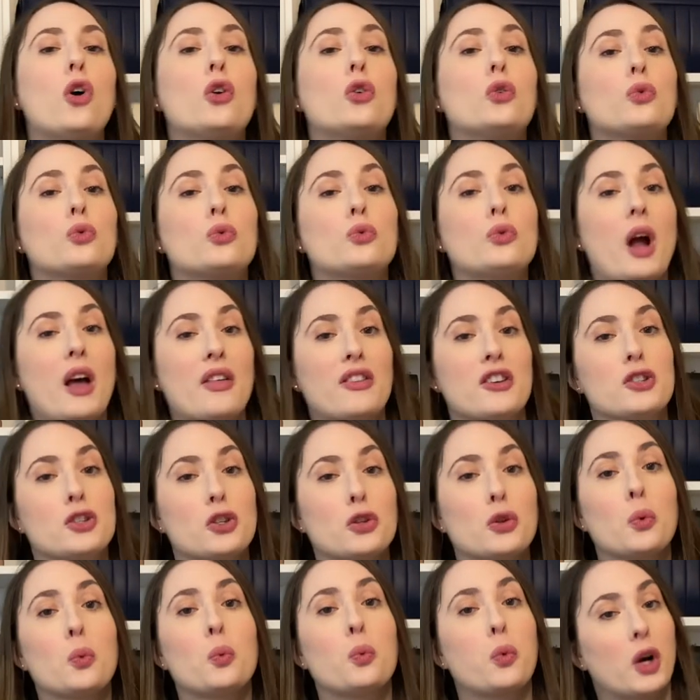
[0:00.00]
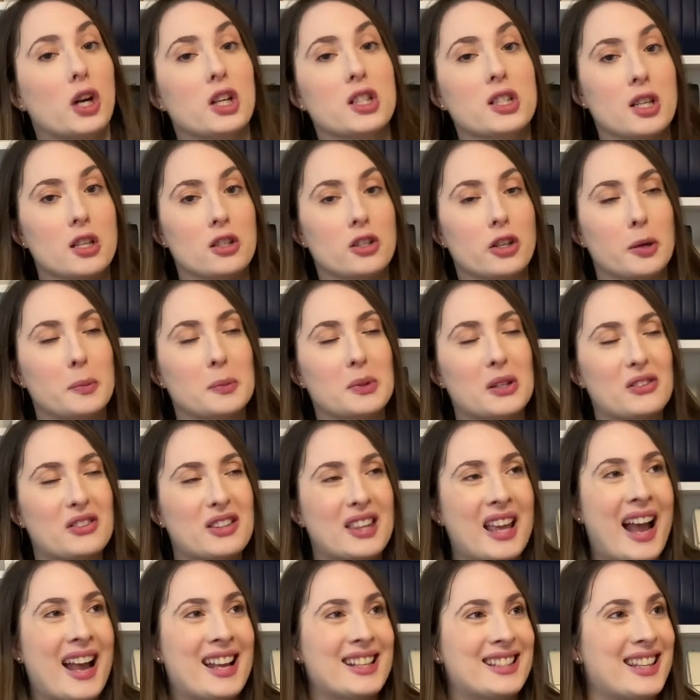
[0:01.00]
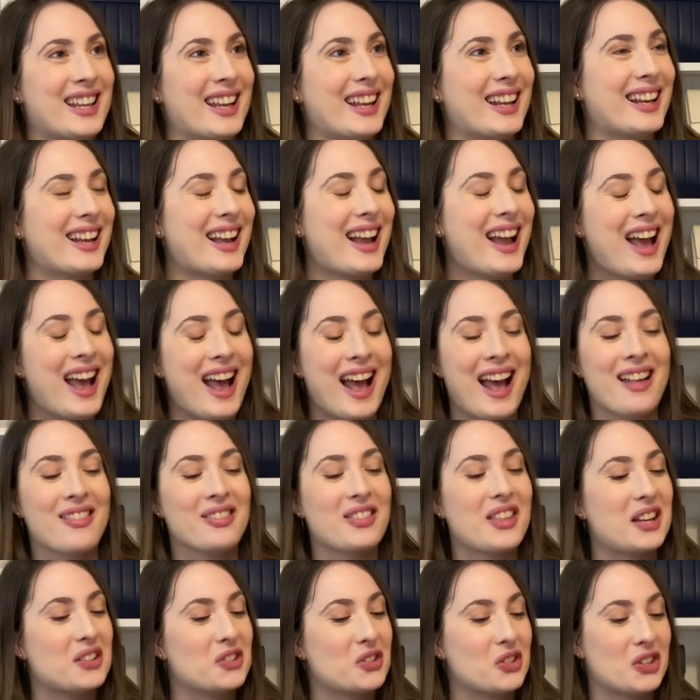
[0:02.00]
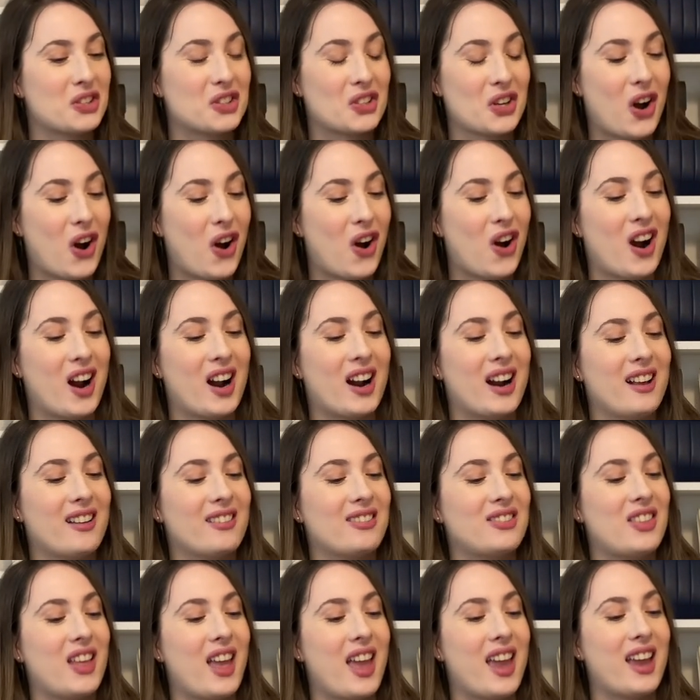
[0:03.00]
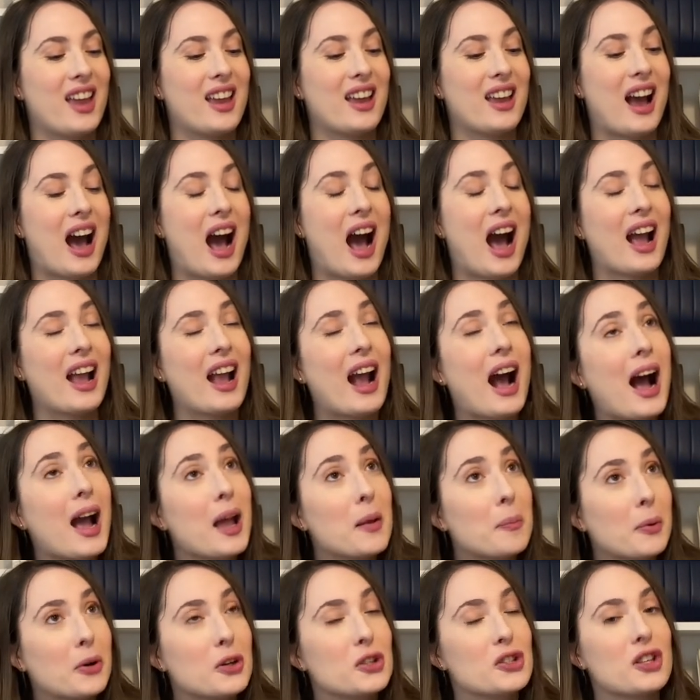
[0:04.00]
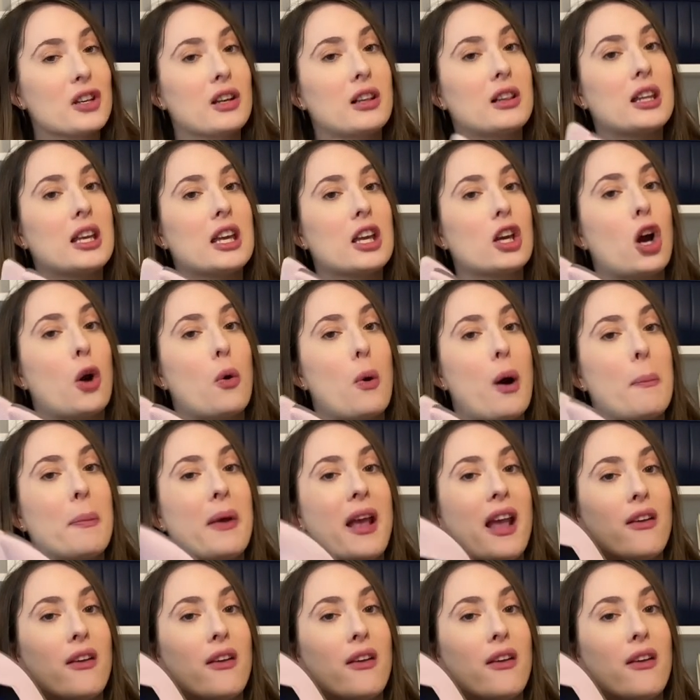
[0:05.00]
Rothy's are the worst in terms of sizing. They just are. I personally go up a